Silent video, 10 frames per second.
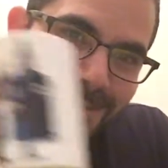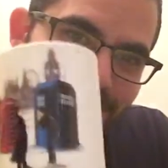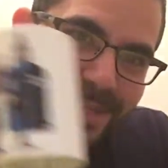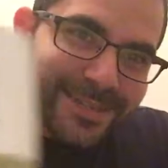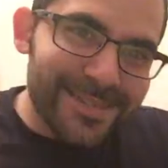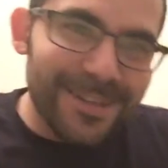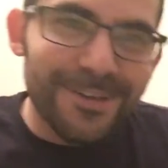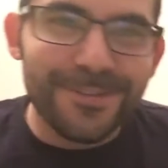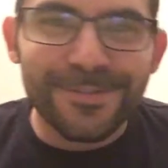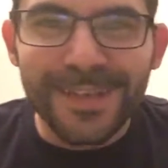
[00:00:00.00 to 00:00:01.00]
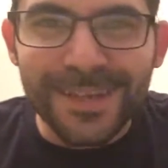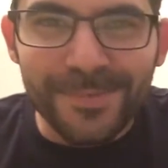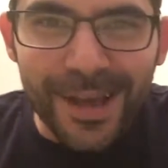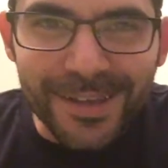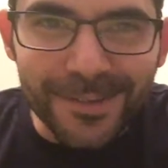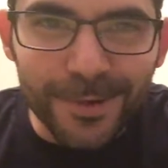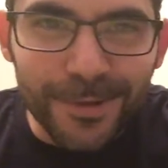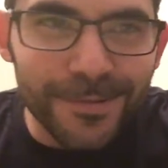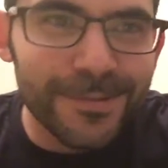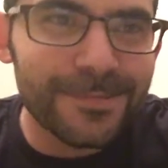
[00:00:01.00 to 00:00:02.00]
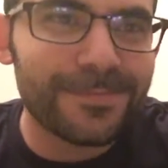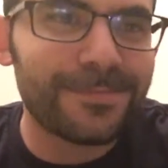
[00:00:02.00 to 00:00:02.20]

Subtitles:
Peace, love, and maki rolls.